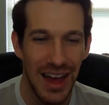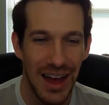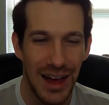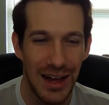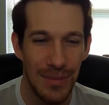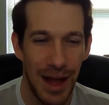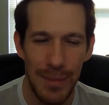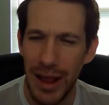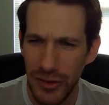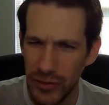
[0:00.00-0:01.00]

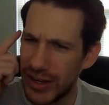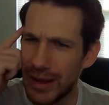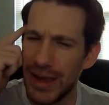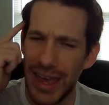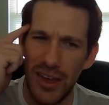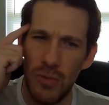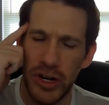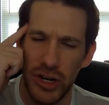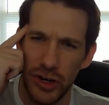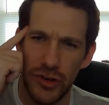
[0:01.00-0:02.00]
I'm not sure off the top of my head
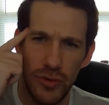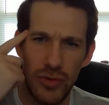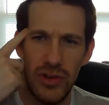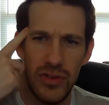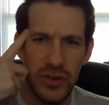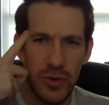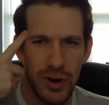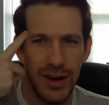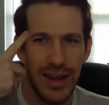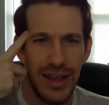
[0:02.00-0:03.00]
what her duel
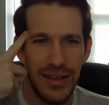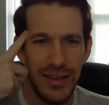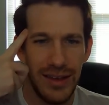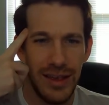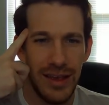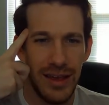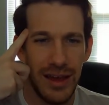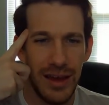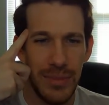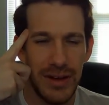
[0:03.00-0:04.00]
score is,
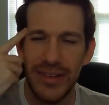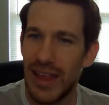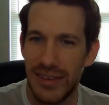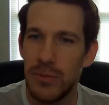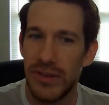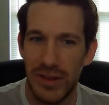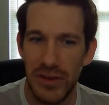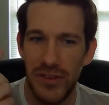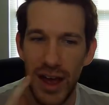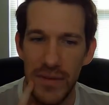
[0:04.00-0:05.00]
but if it's less than
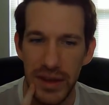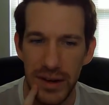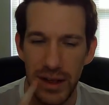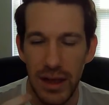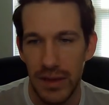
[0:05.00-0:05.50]
175, then